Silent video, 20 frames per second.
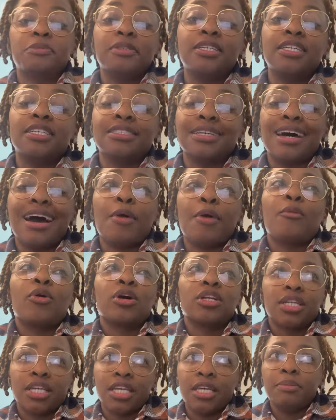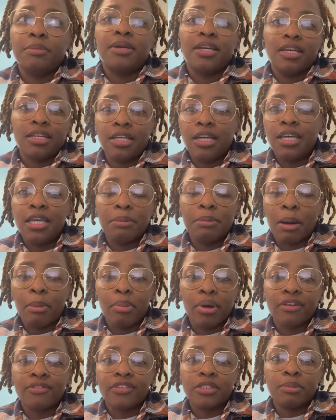Because I want to keep eat my
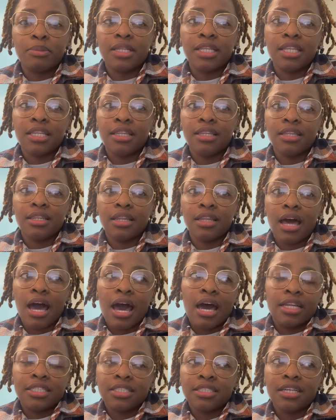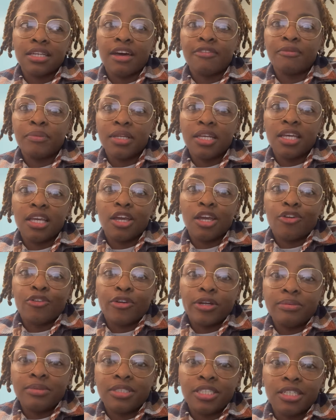breakfast, but honestly, I've been eating
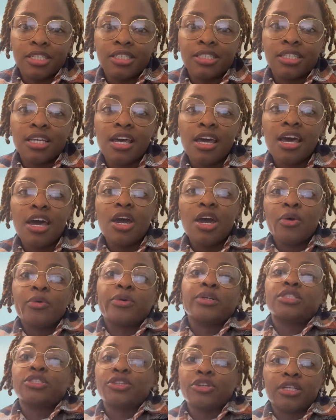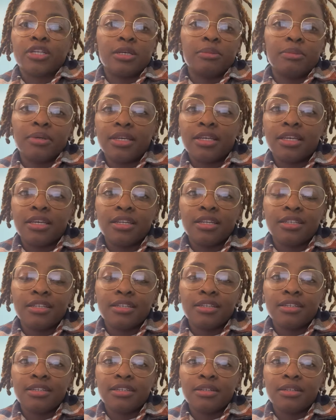cream cheese with turkey bacon,